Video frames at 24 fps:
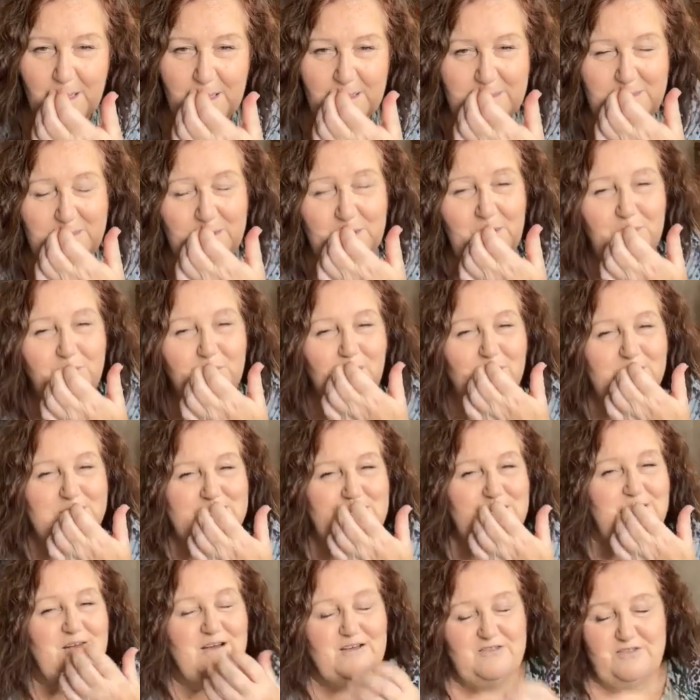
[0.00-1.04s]
If you
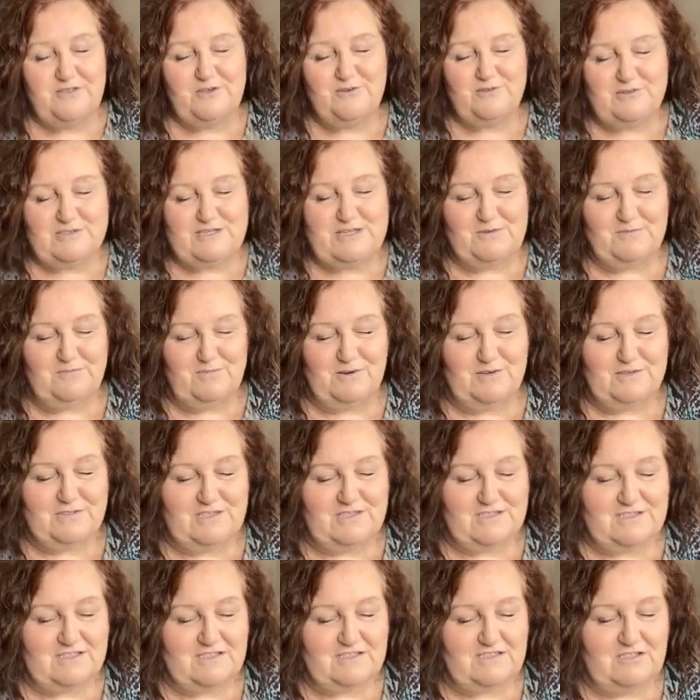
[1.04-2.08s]
watching, I thought it
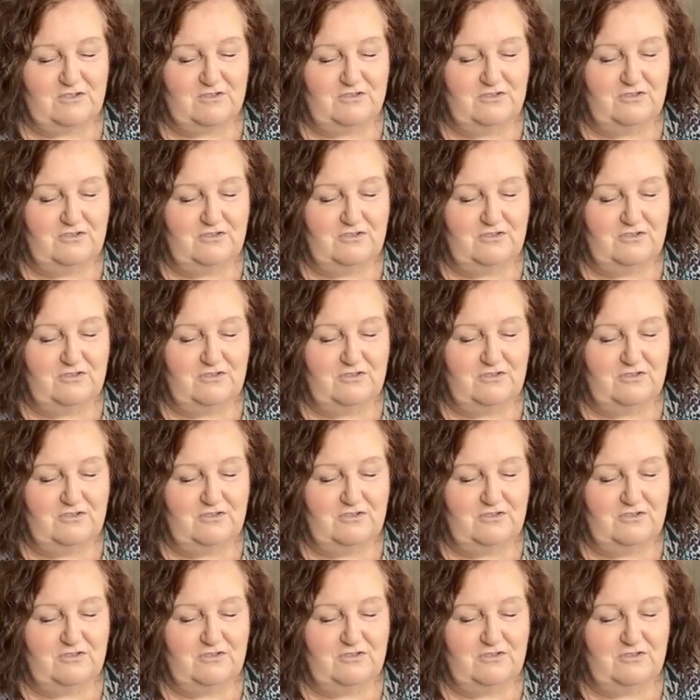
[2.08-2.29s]
was because I